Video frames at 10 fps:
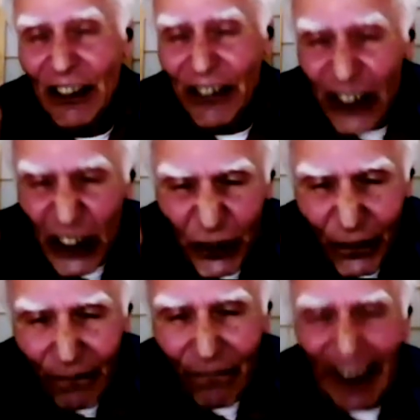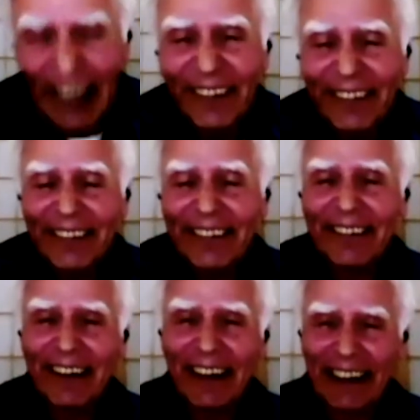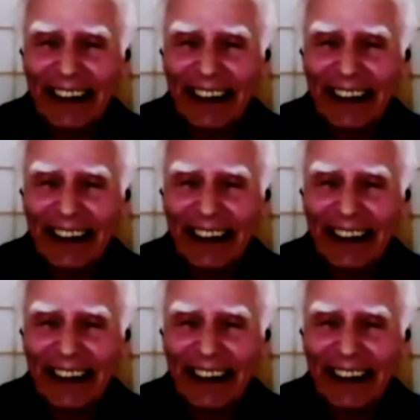that resonate